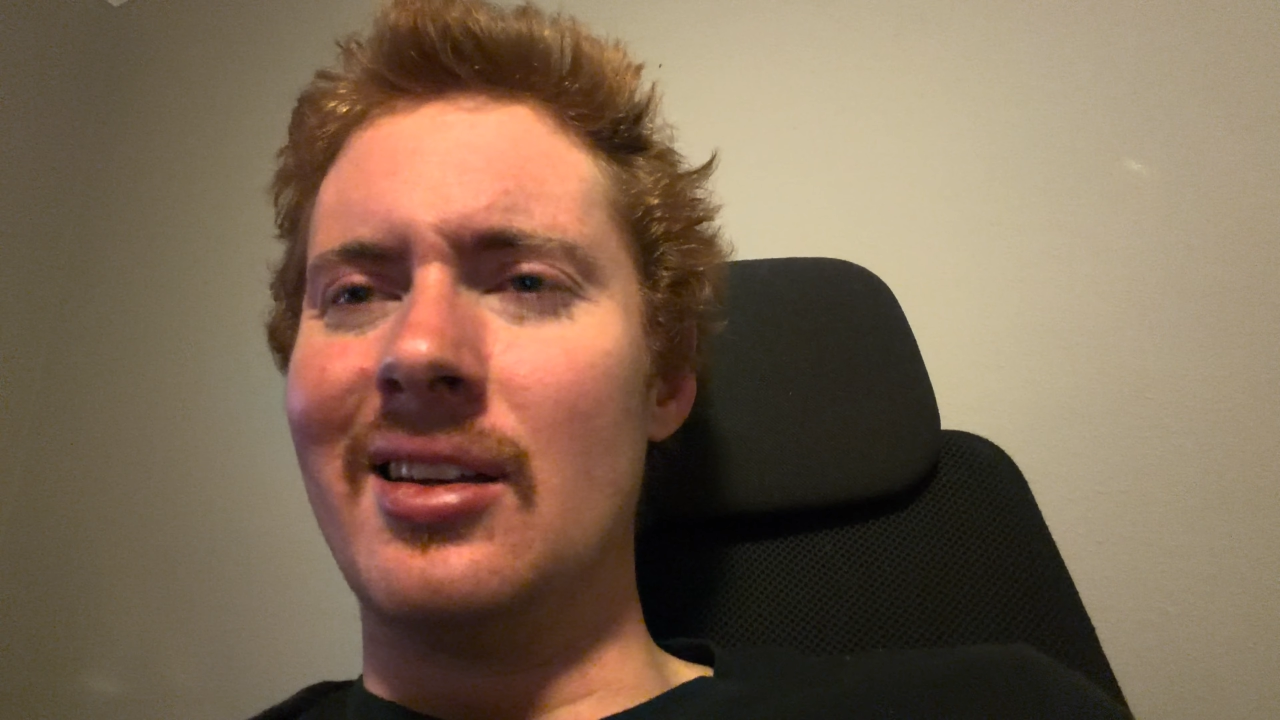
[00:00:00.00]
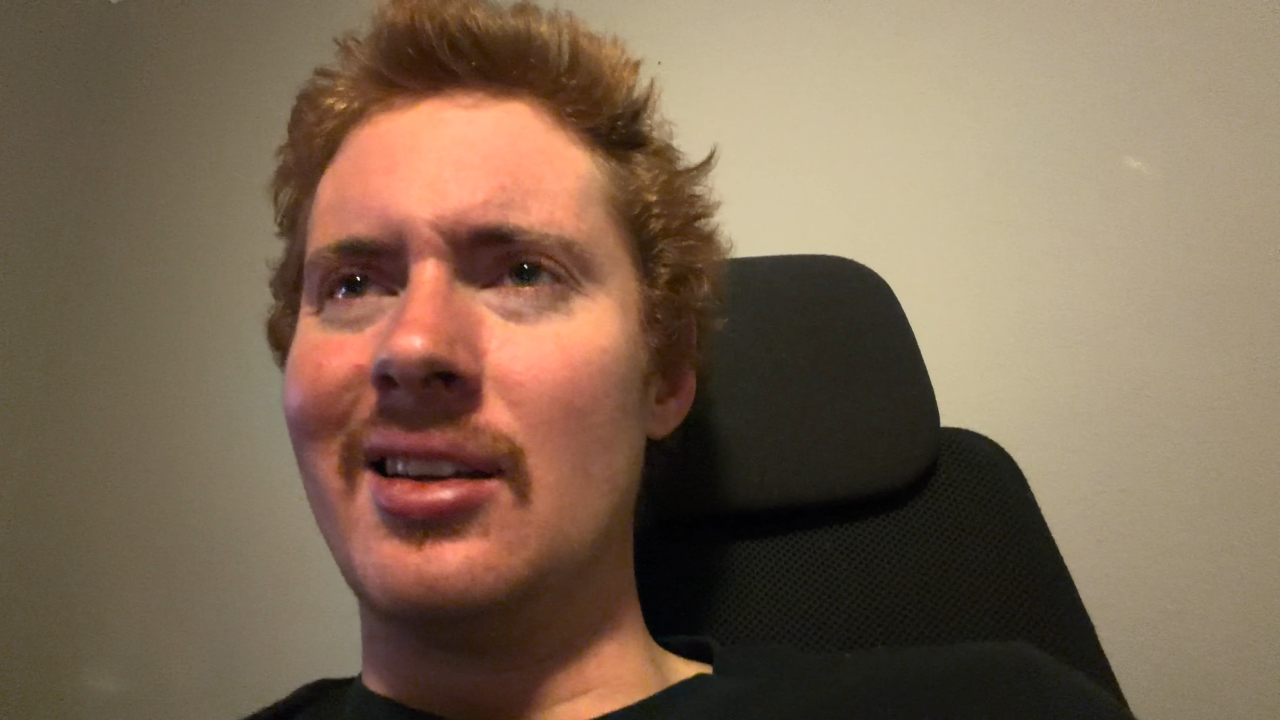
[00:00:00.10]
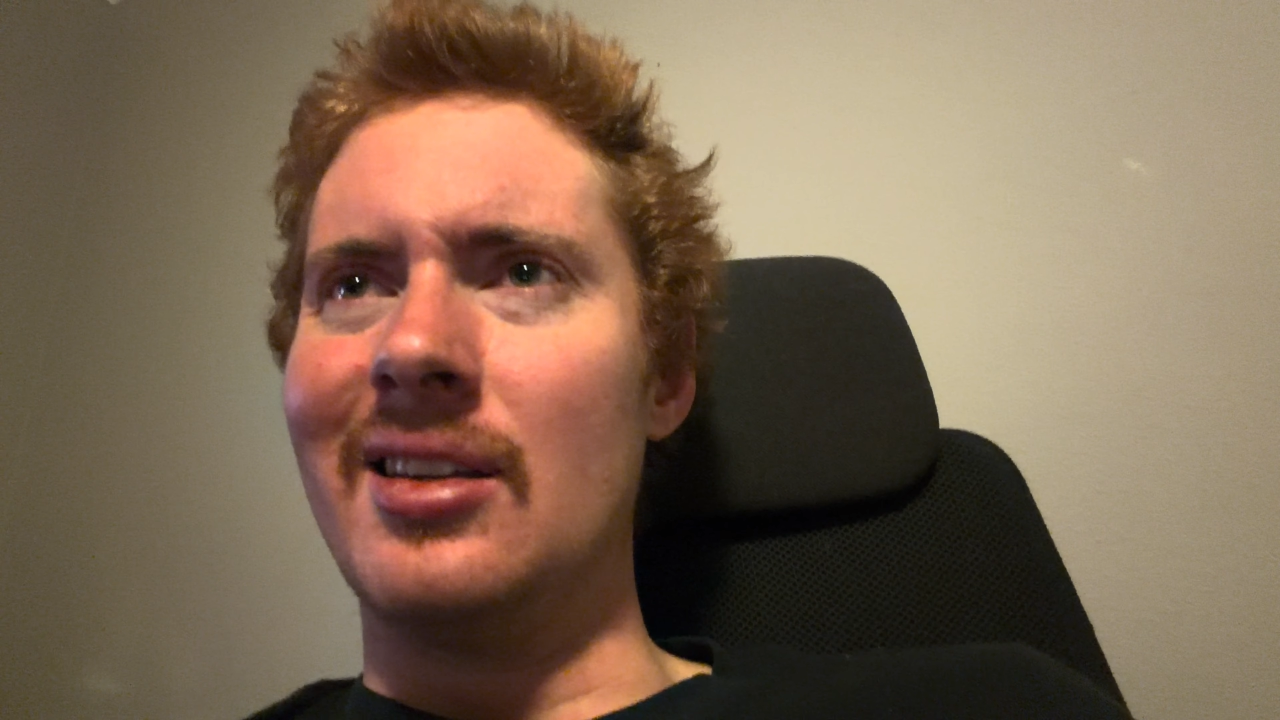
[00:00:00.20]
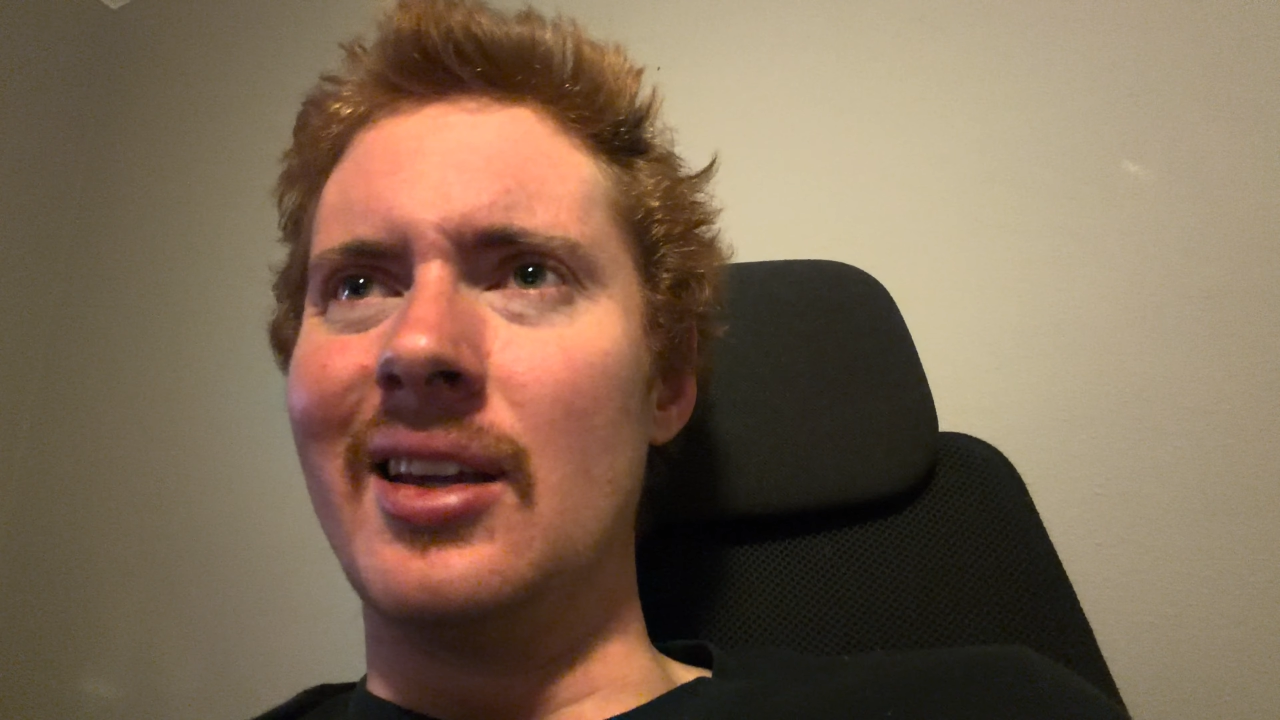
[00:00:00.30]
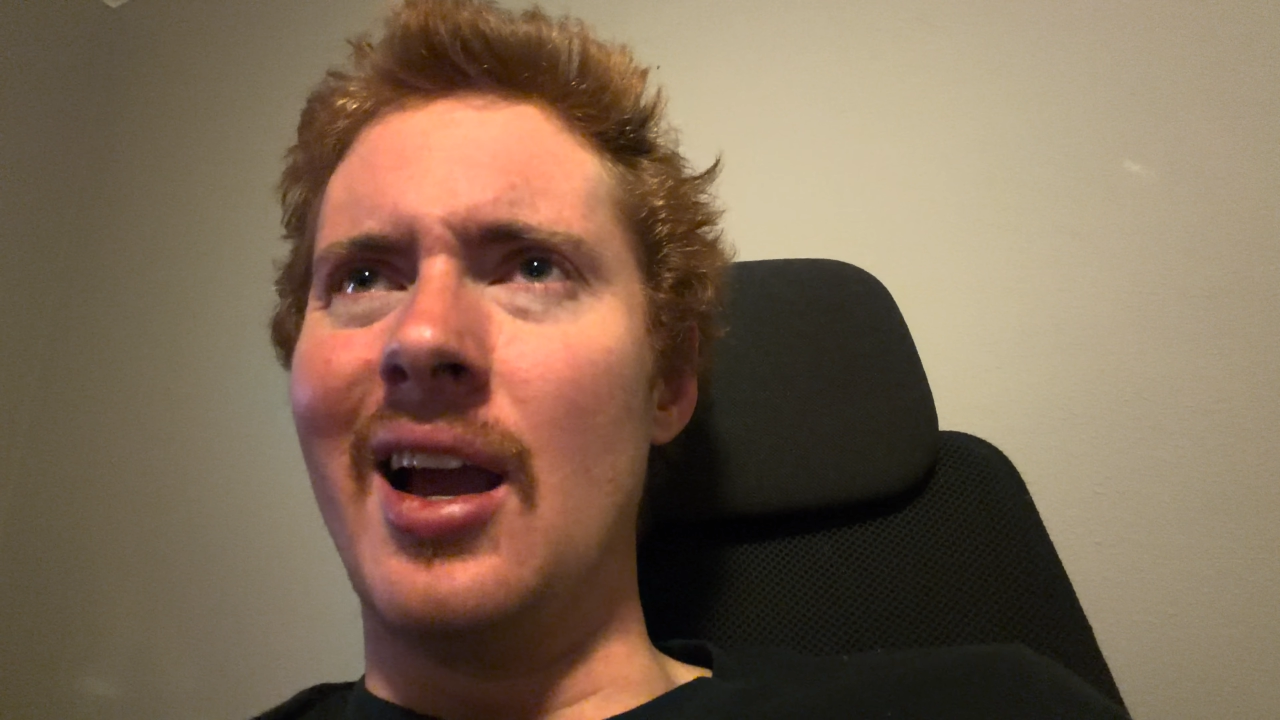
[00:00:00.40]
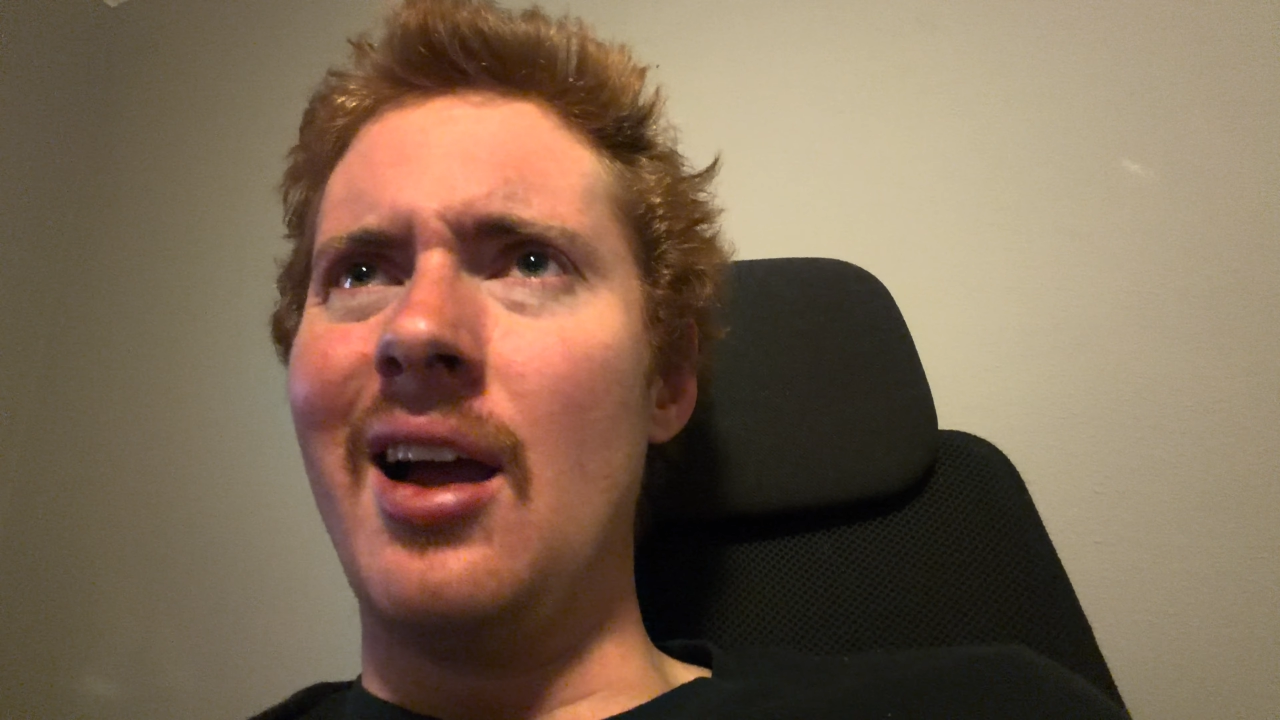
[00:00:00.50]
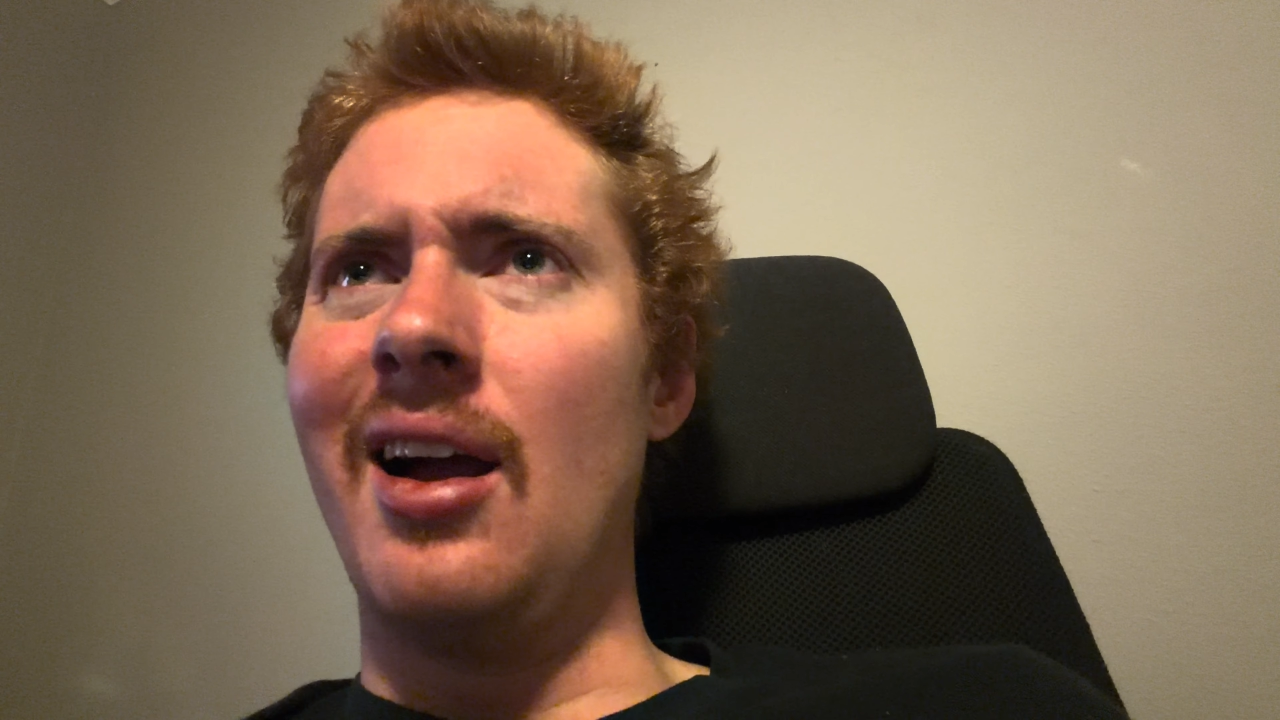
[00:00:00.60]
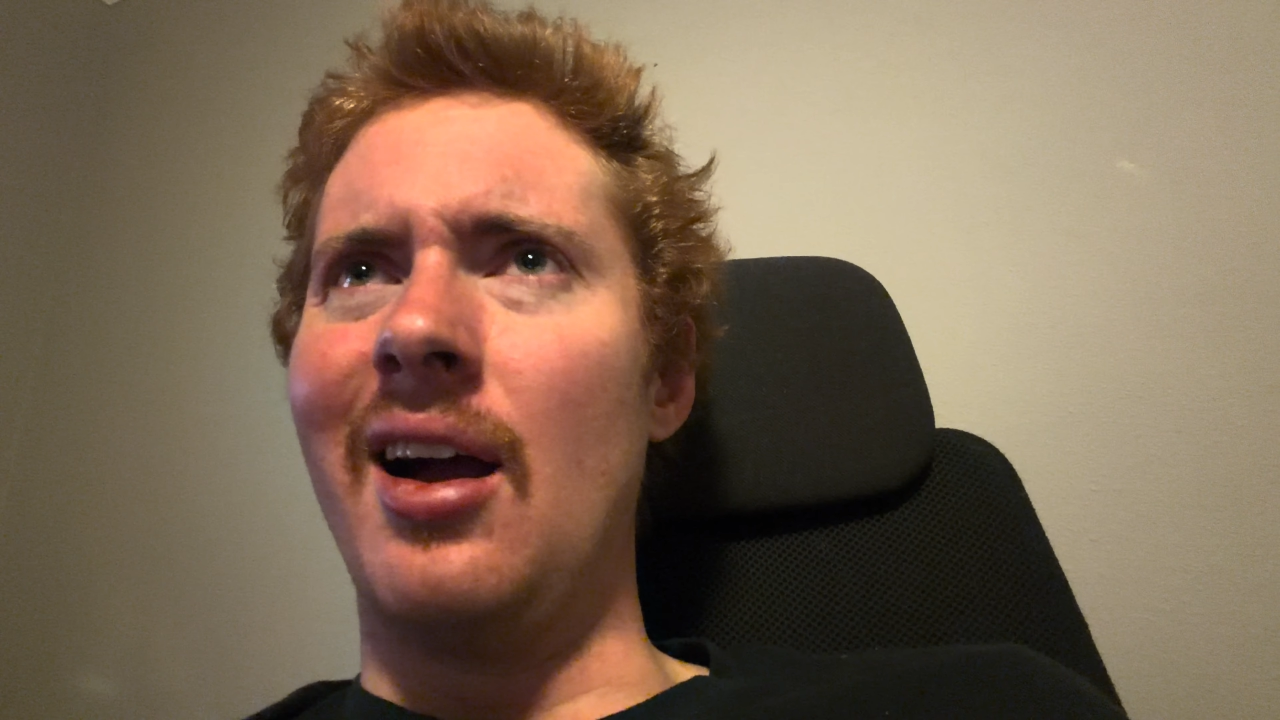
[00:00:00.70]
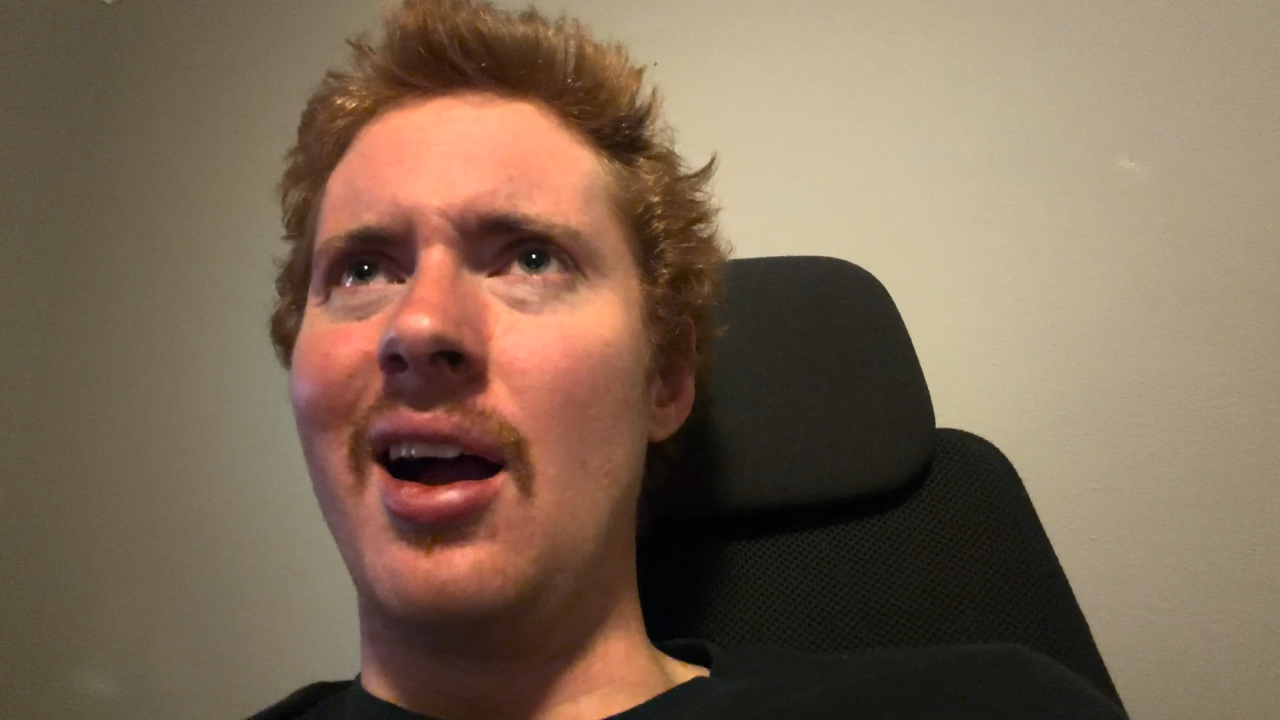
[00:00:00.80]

yeah,